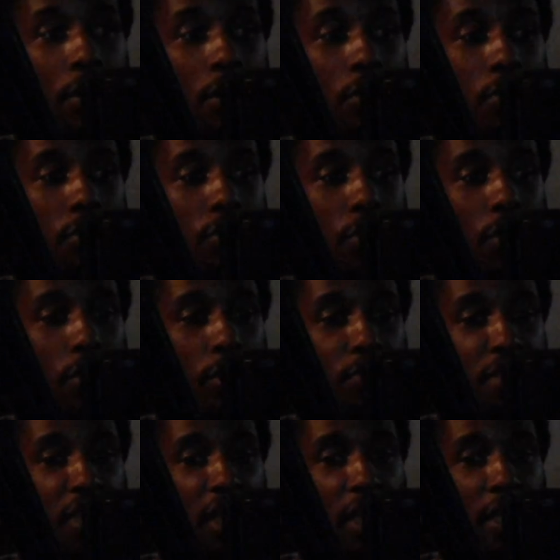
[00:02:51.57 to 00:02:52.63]
you know what I'm
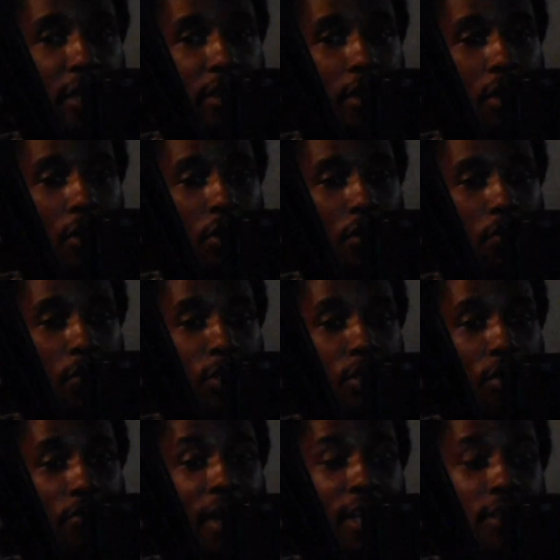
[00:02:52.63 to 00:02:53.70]
saying, what
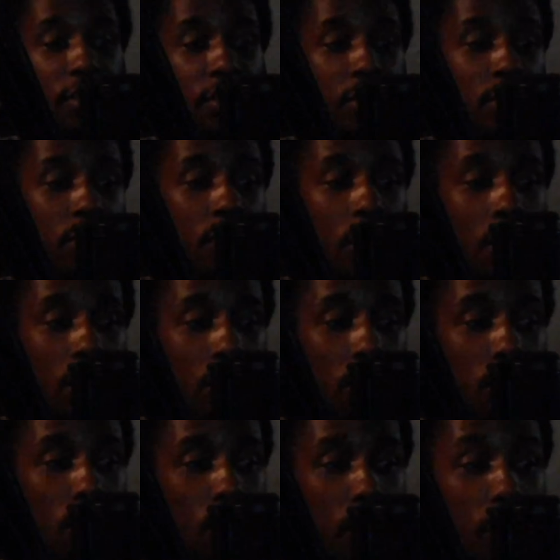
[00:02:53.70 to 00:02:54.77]
direction
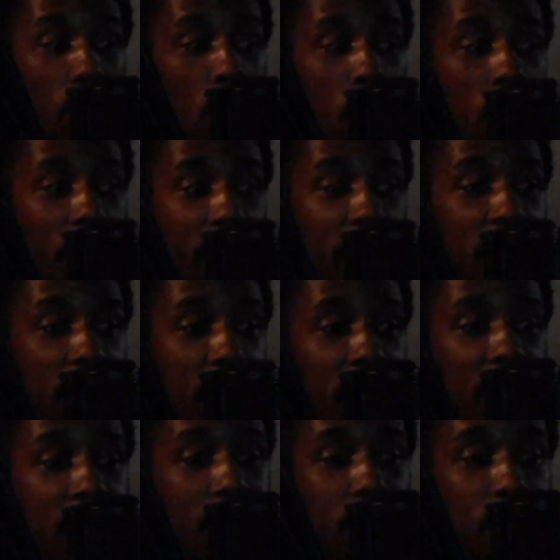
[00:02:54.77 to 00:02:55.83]
you want to go with anything, even the